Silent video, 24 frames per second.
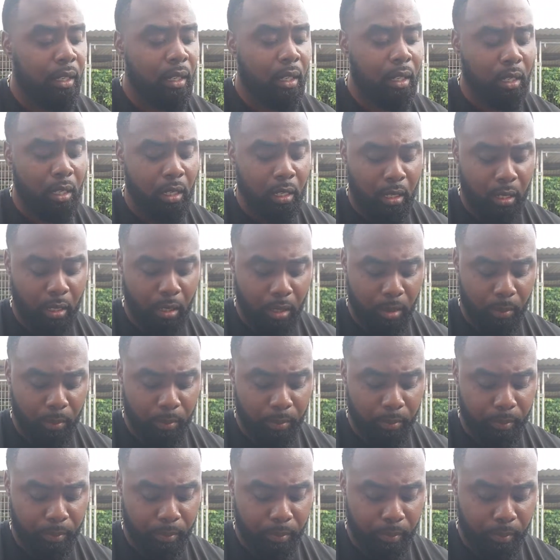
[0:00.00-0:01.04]
Um,
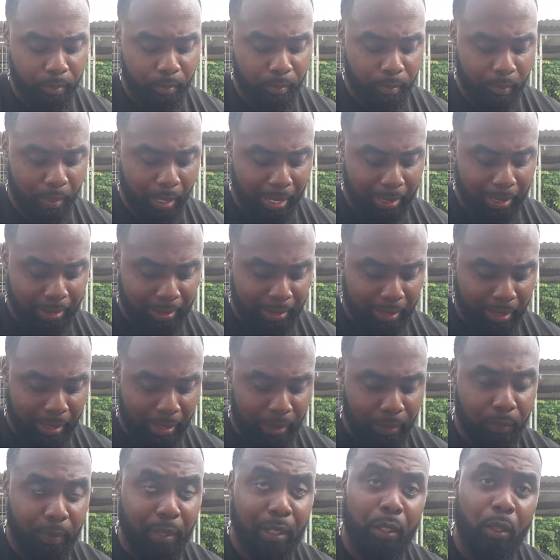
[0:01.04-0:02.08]
I did
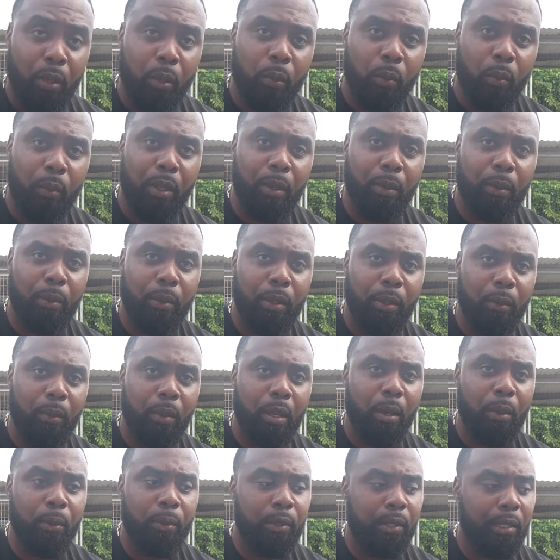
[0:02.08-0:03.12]
the video with
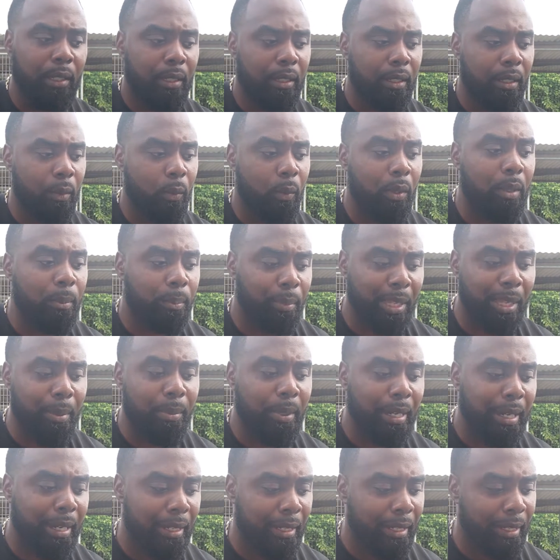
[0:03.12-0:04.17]
Ross and with
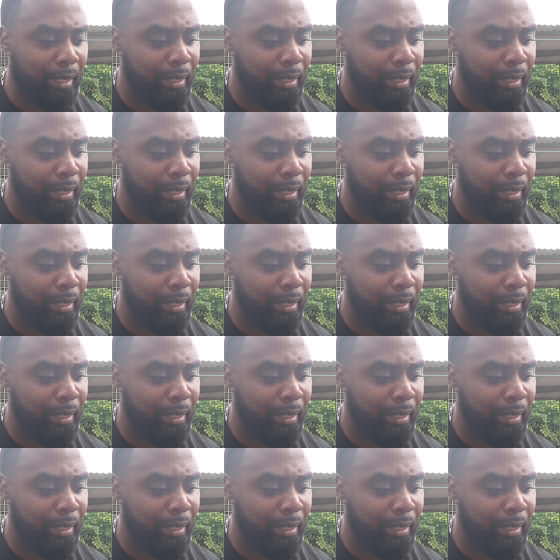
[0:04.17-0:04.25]
Peabody,